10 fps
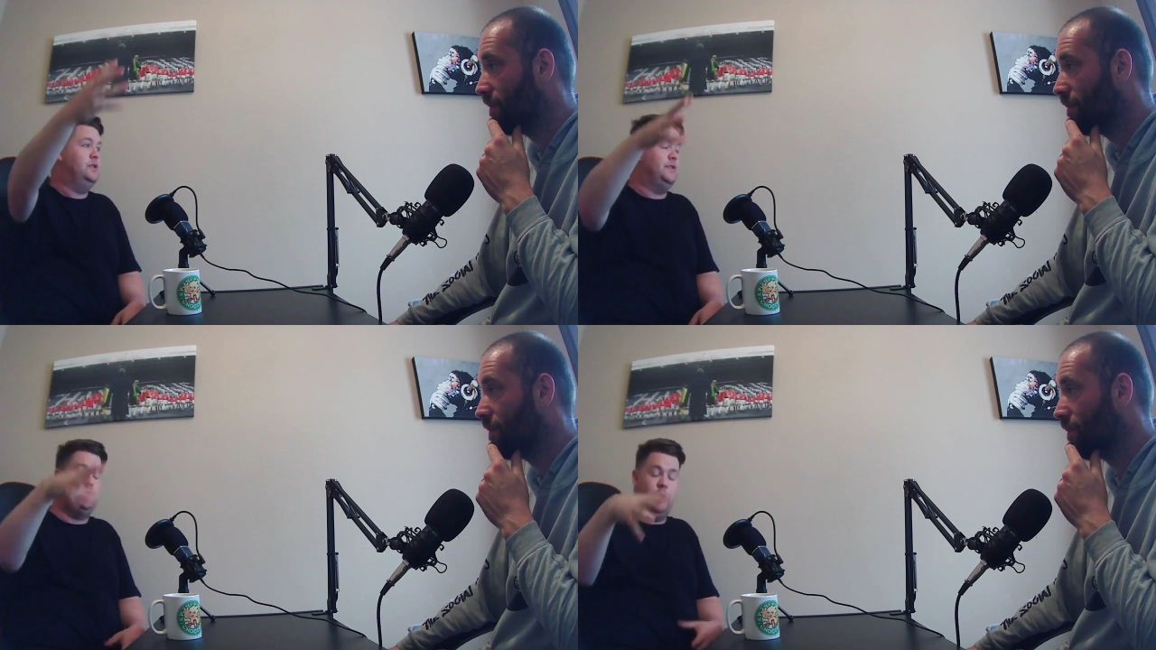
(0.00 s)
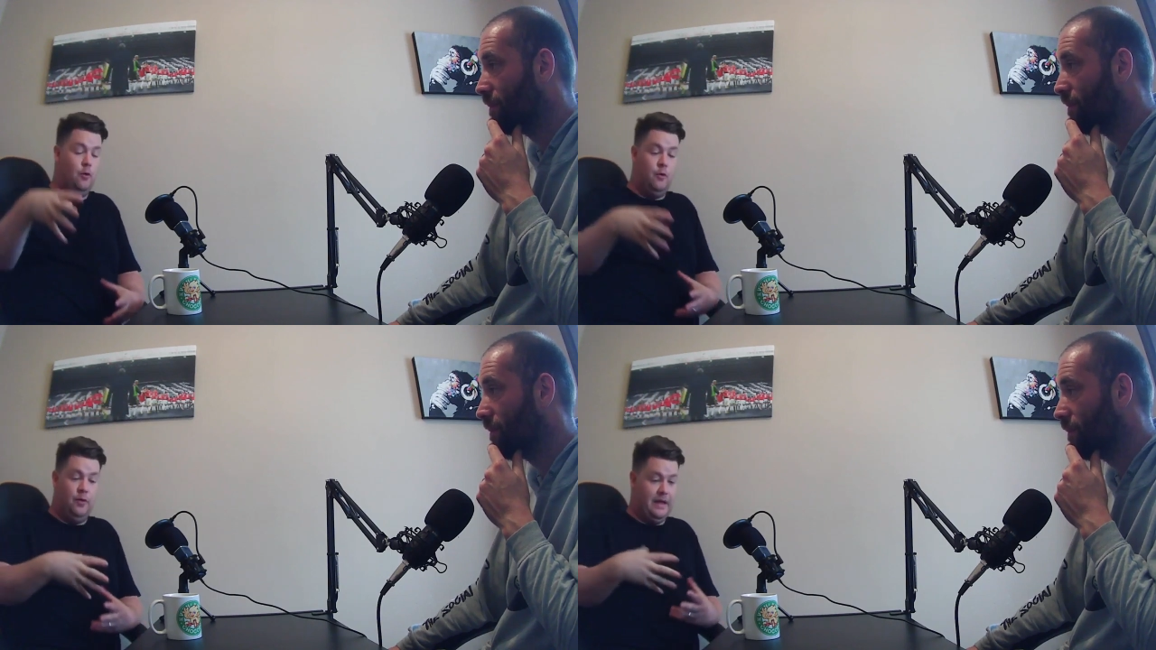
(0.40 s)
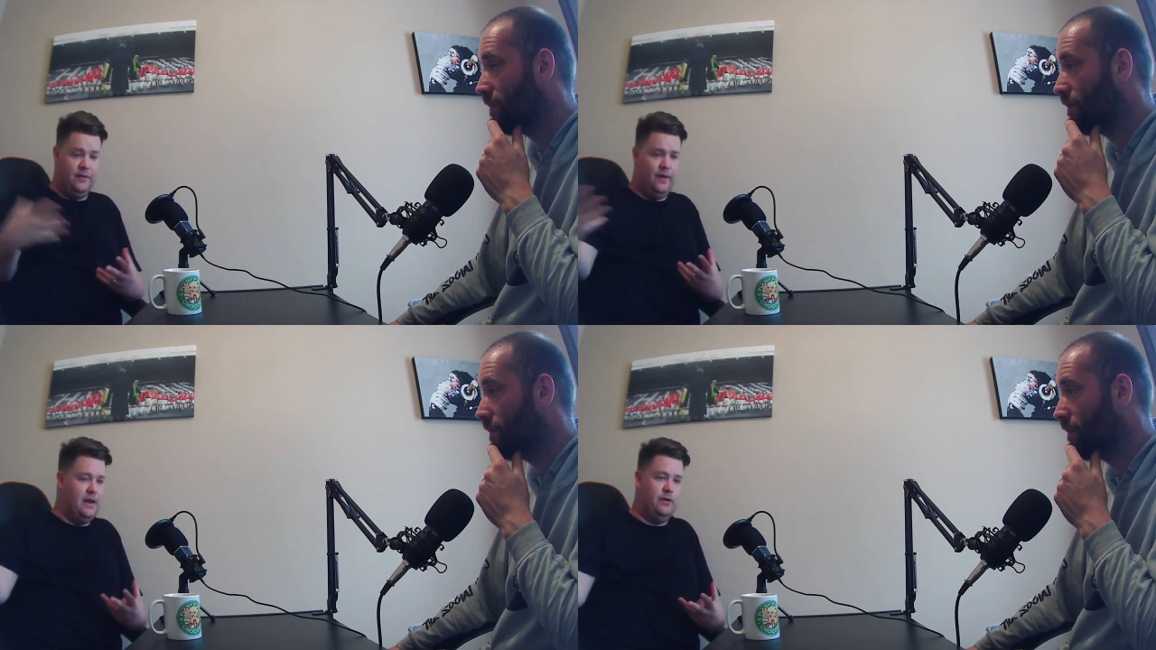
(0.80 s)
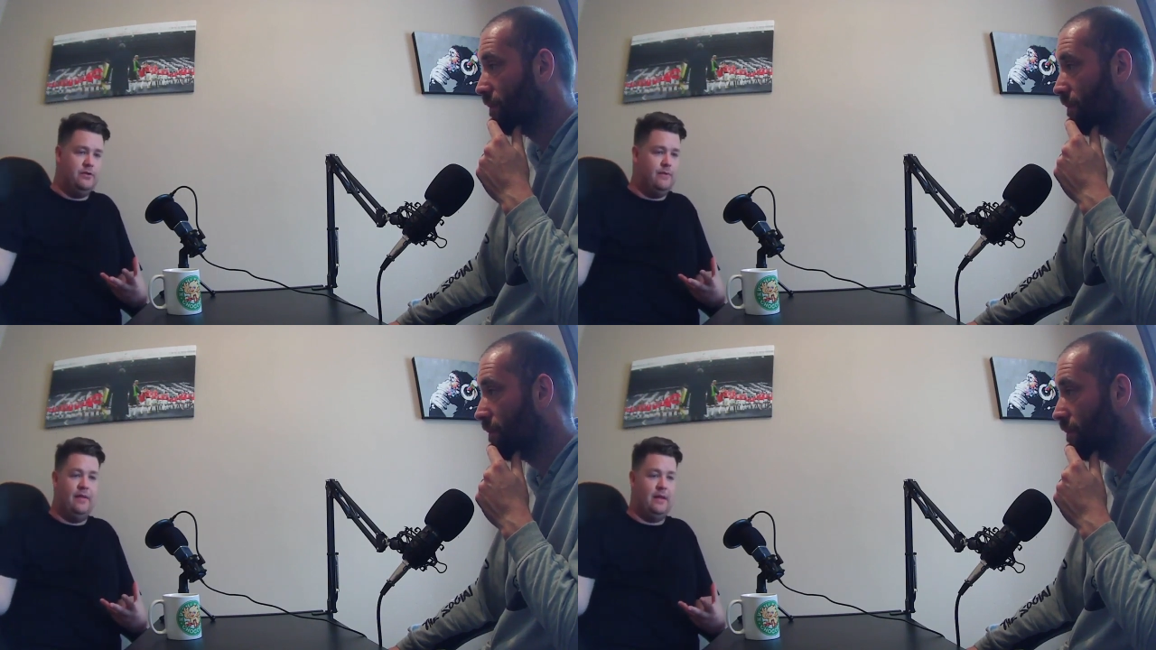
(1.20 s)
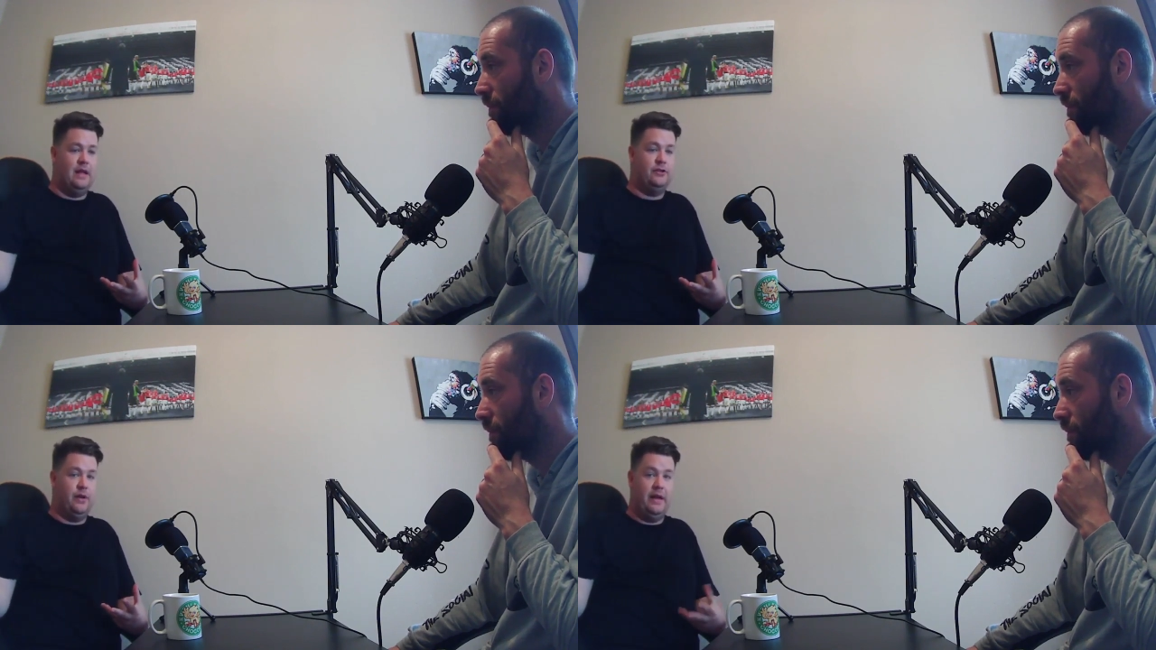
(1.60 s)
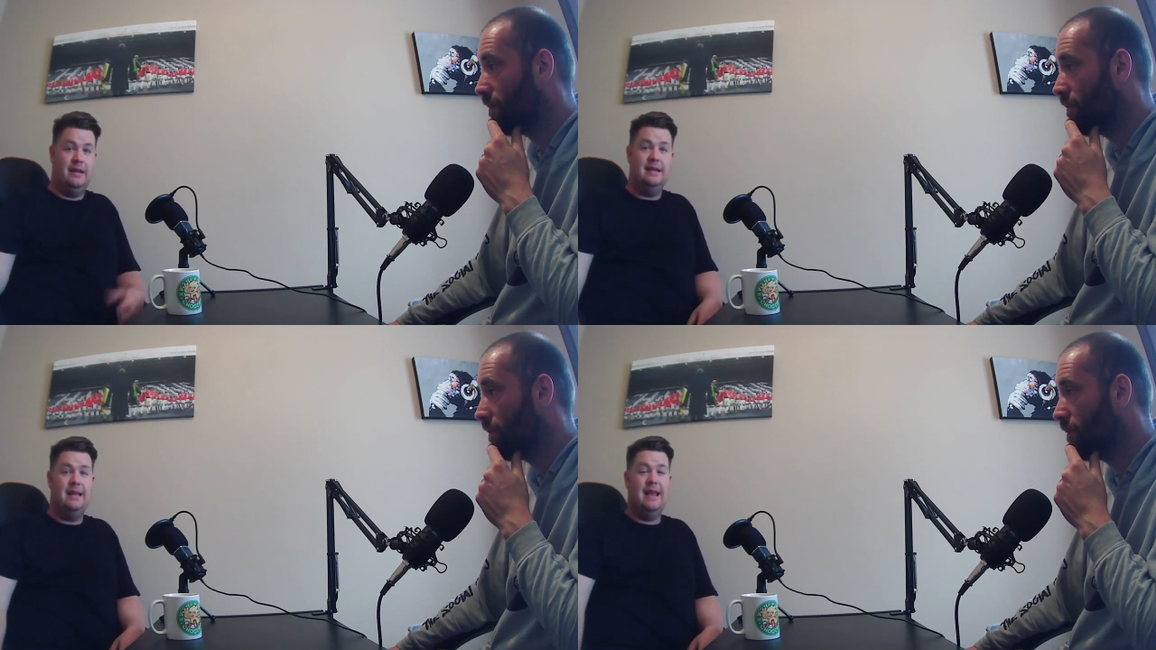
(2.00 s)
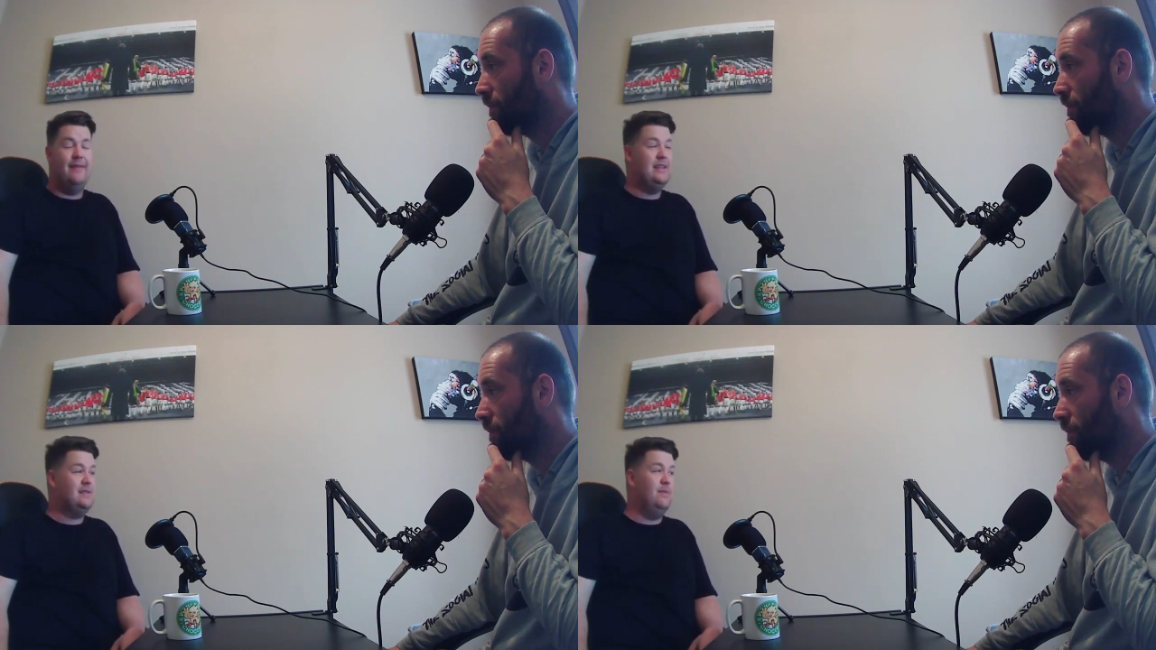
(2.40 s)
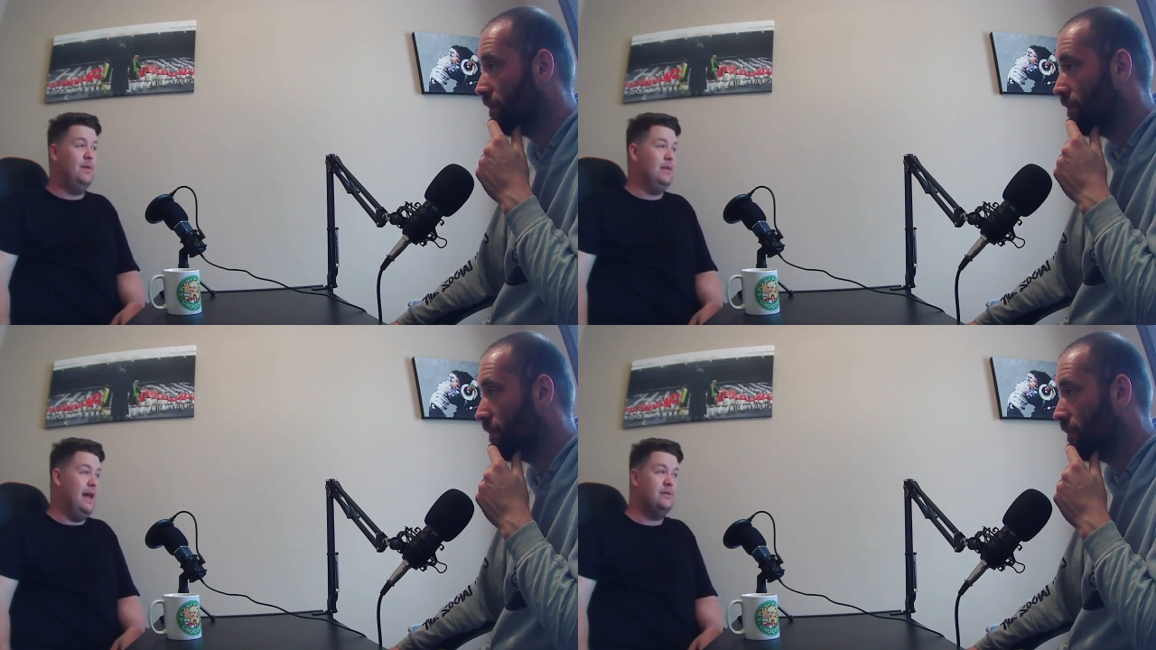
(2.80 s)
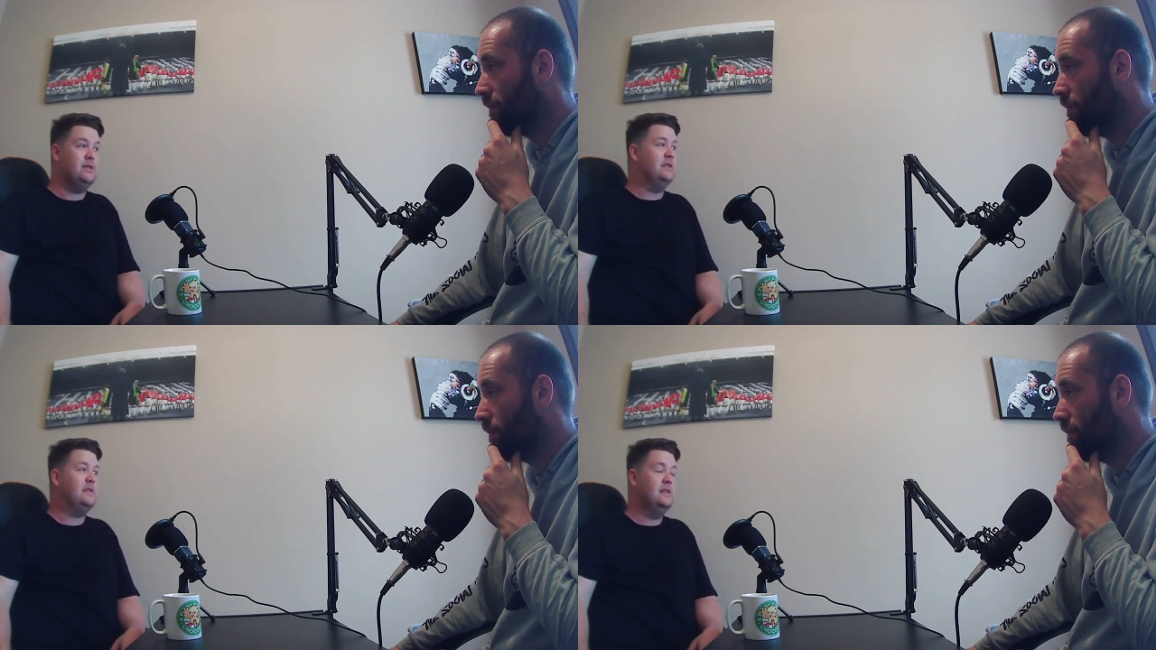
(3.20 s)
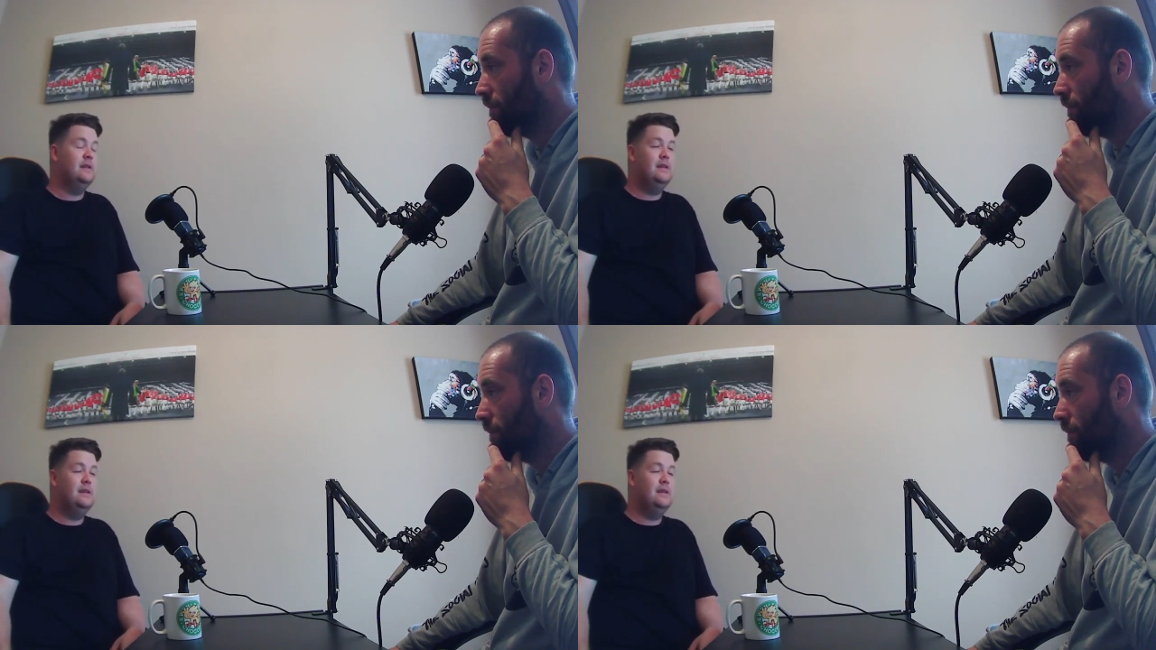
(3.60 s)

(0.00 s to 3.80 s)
Speaker 1: you've still got all these venues around the country, and there's thousands.